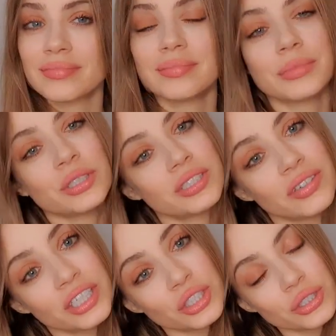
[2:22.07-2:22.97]

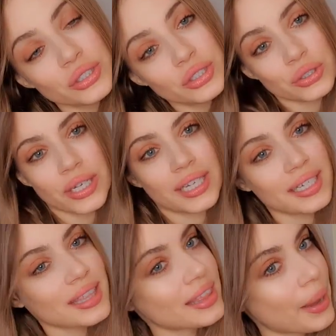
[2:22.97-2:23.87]
Motivation
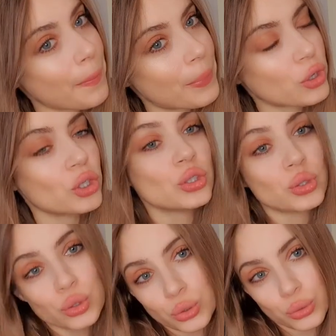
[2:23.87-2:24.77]
trick number
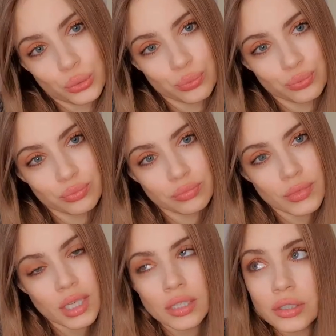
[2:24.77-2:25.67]
two.
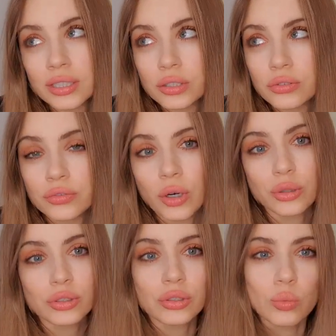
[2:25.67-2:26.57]
You need to
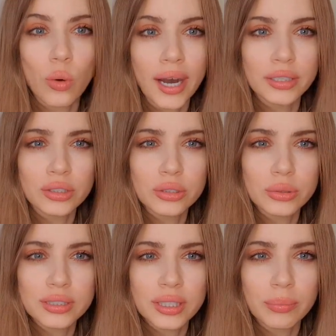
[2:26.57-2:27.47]
focus on why you're
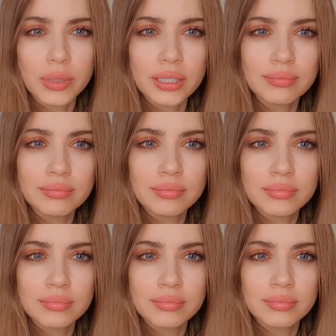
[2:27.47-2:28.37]
doing something
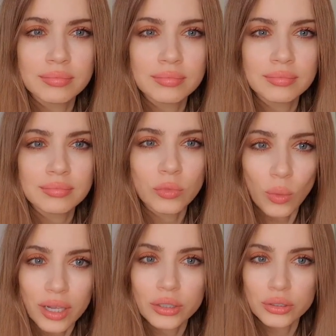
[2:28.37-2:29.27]

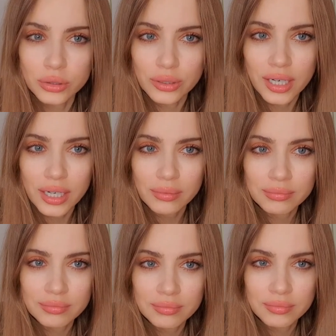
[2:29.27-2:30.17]
while you're doing it.
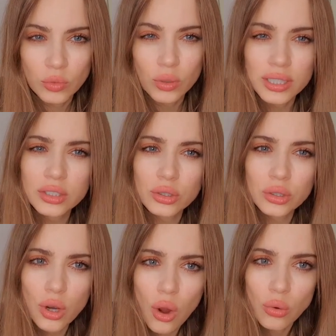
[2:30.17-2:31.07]
What is your
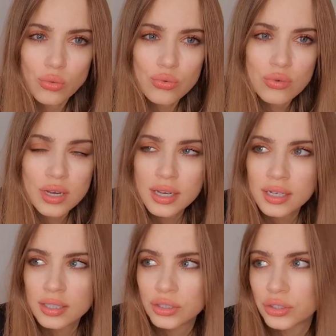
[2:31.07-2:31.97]
goal?
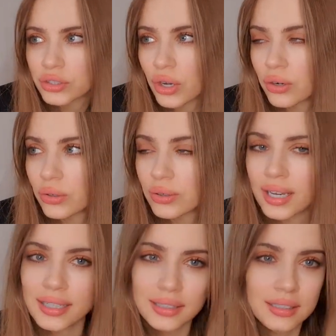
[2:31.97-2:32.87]
So
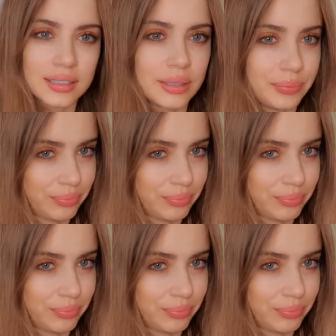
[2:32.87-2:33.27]
let's see.